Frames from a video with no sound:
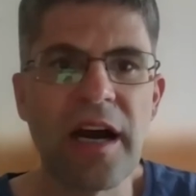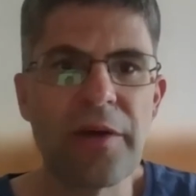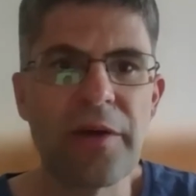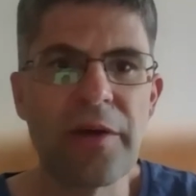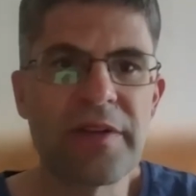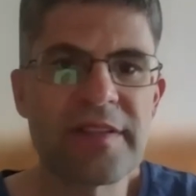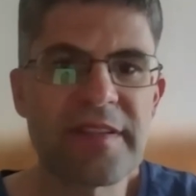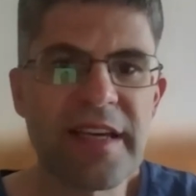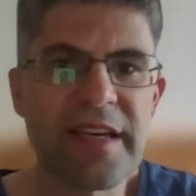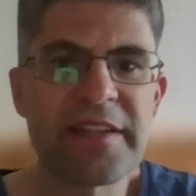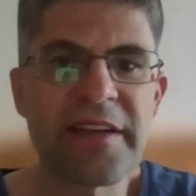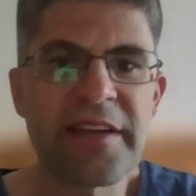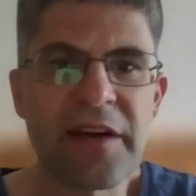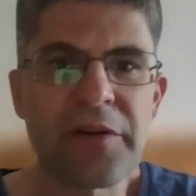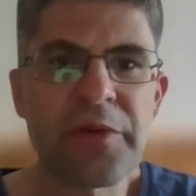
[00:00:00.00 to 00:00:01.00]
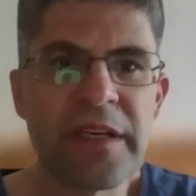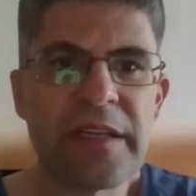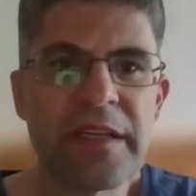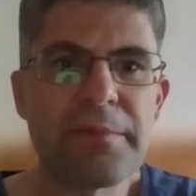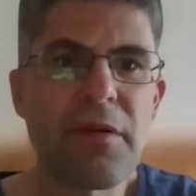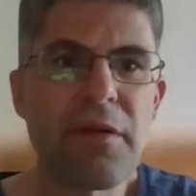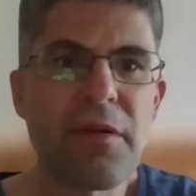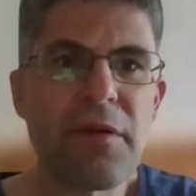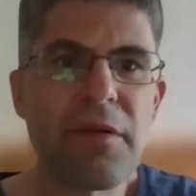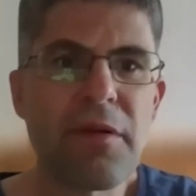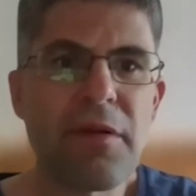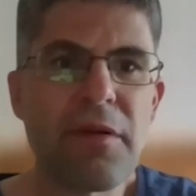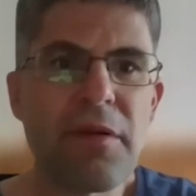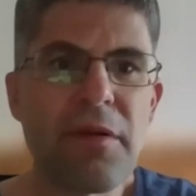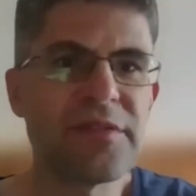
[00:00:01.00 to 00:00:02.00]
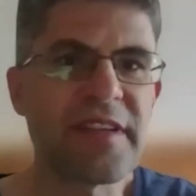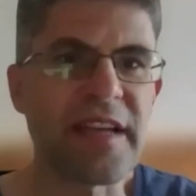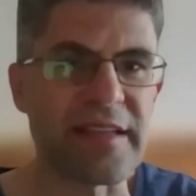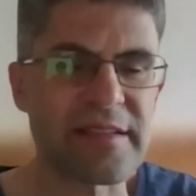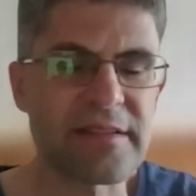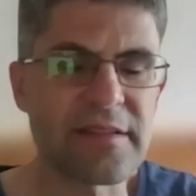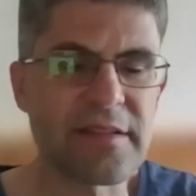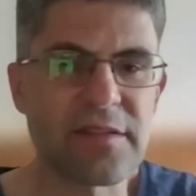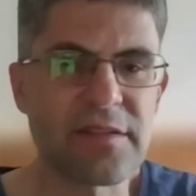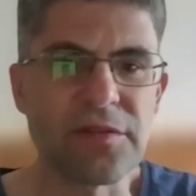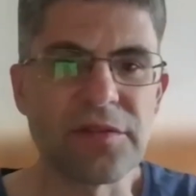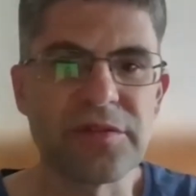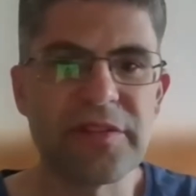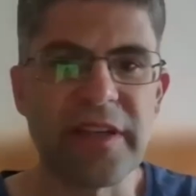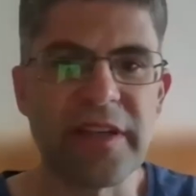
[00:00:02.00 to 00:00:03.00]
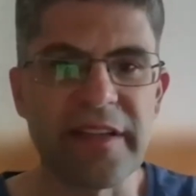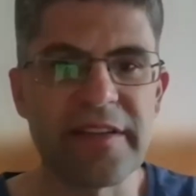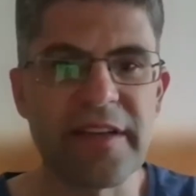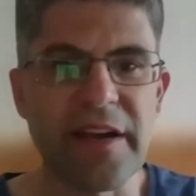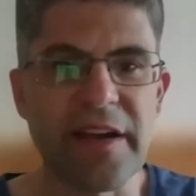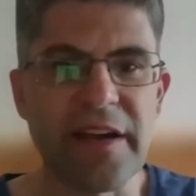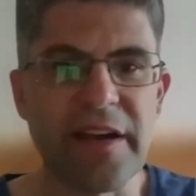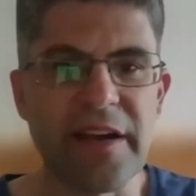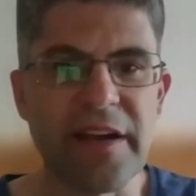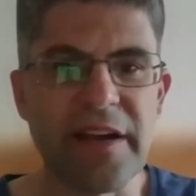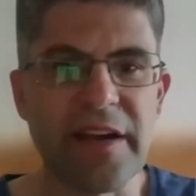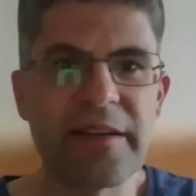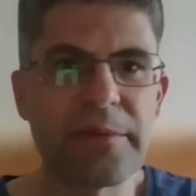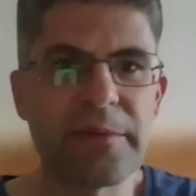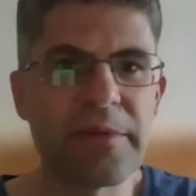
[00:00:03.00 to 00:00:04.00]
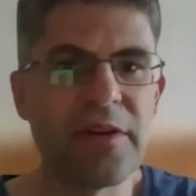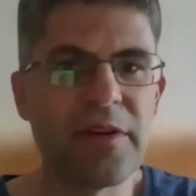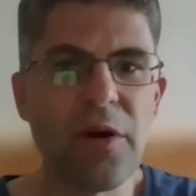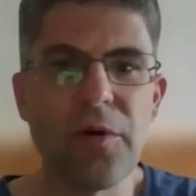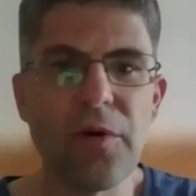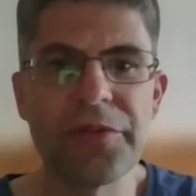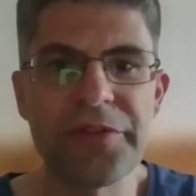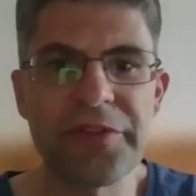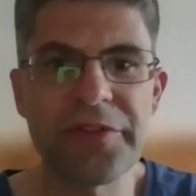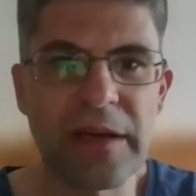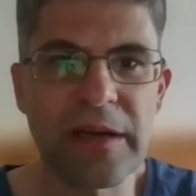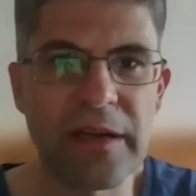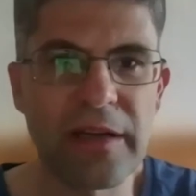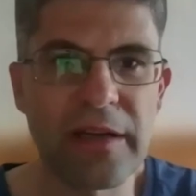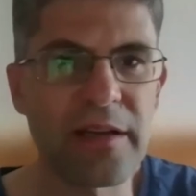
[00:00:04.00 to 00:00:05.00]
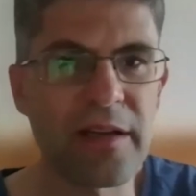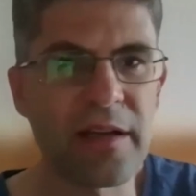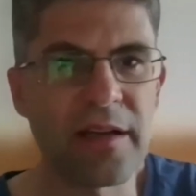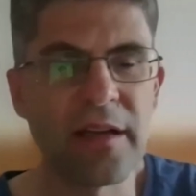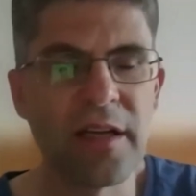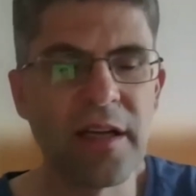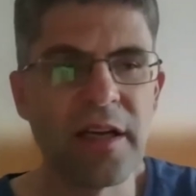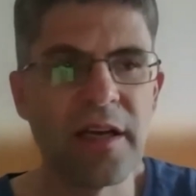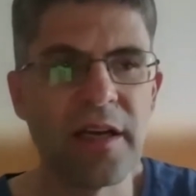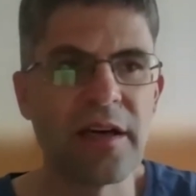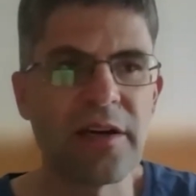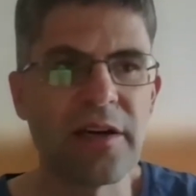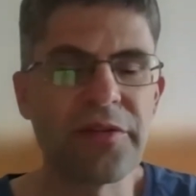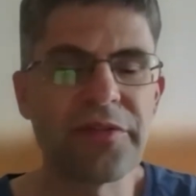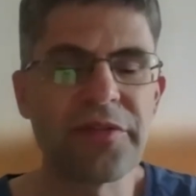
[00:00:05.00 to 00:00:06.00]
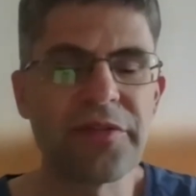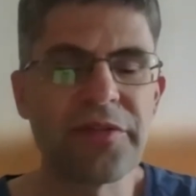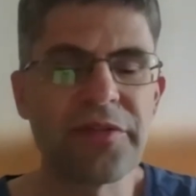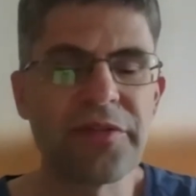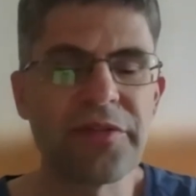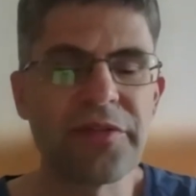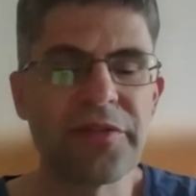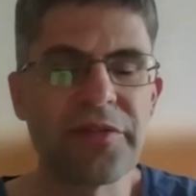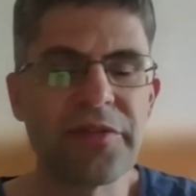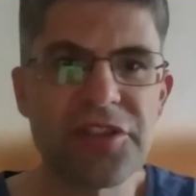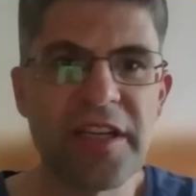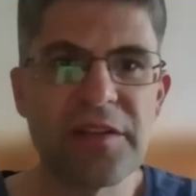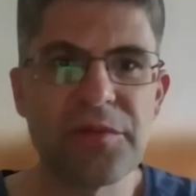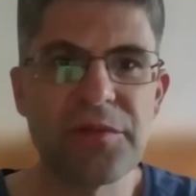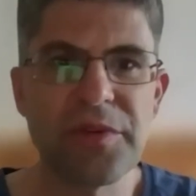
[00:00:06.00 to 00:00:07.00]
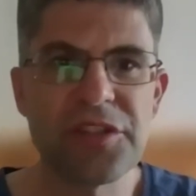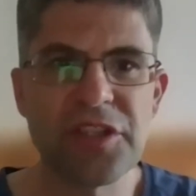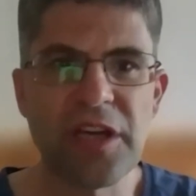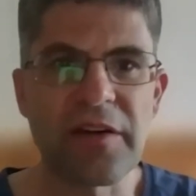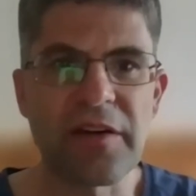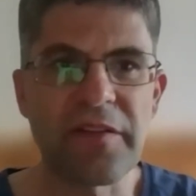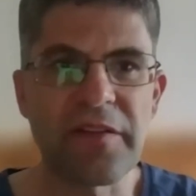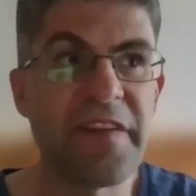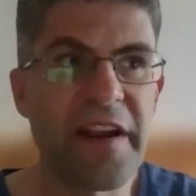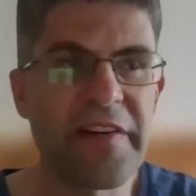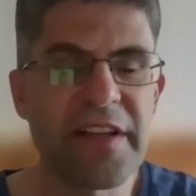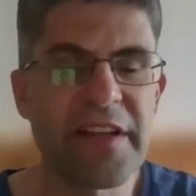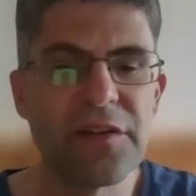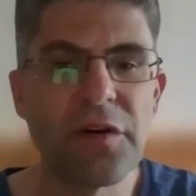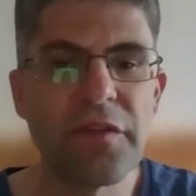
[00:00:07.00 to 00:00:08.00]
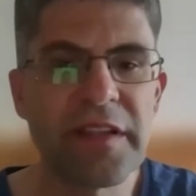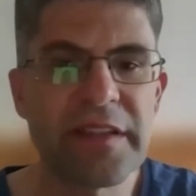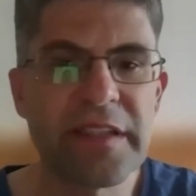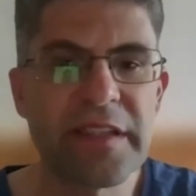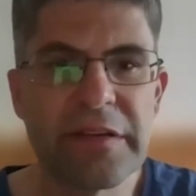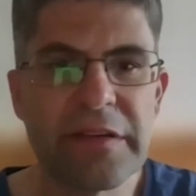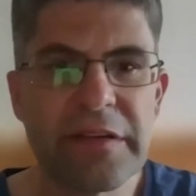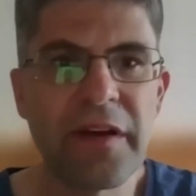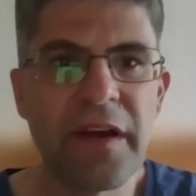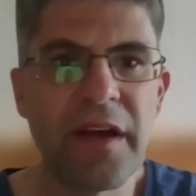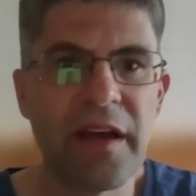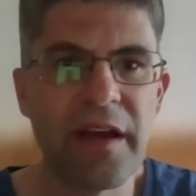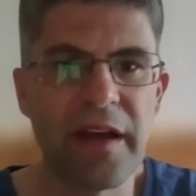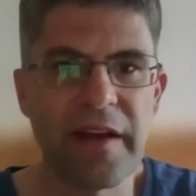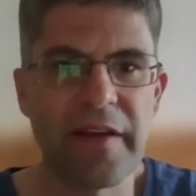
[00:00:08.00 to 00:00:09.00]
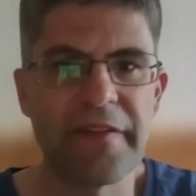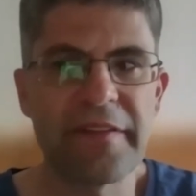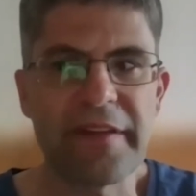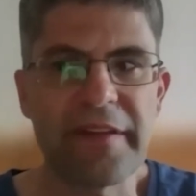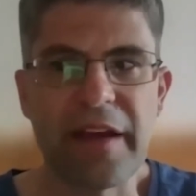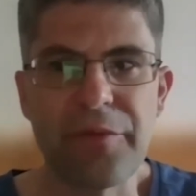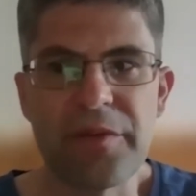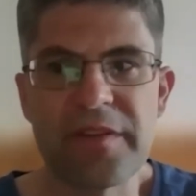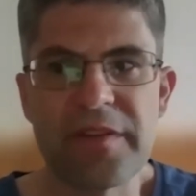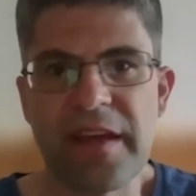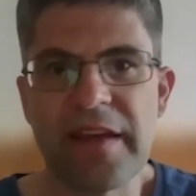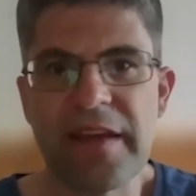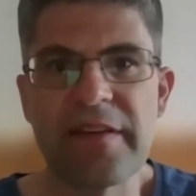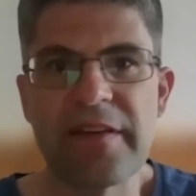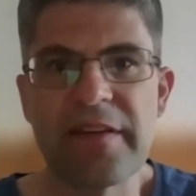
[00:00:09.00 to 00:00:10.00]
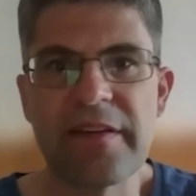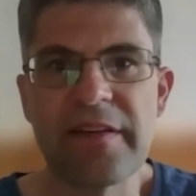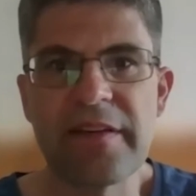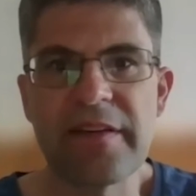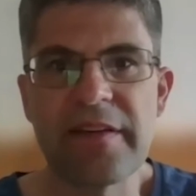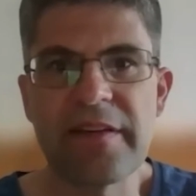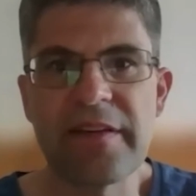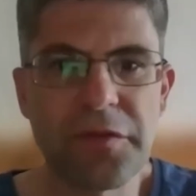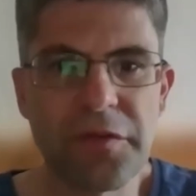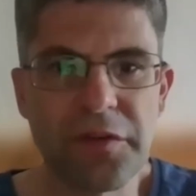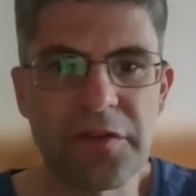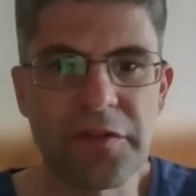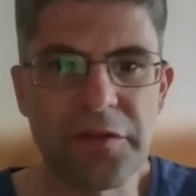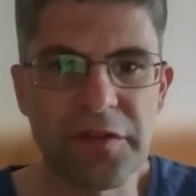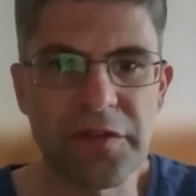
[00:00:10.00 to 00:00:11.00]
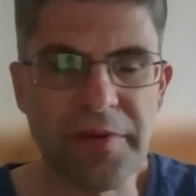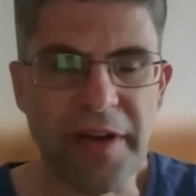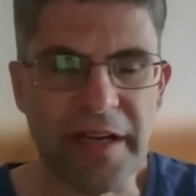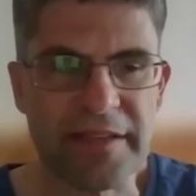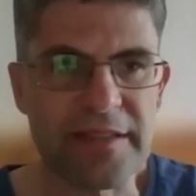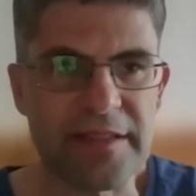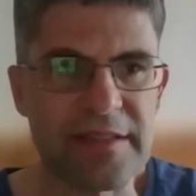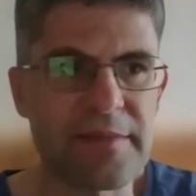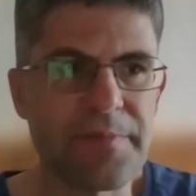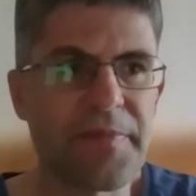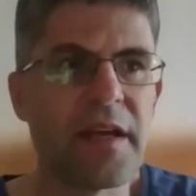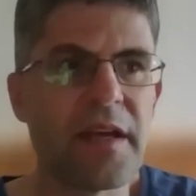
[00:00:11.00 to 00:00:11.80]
I will say they are really blockchain enthusiasts. So they are writing laws concerning blockchain, which are very innovative, and I will say very good for the practice.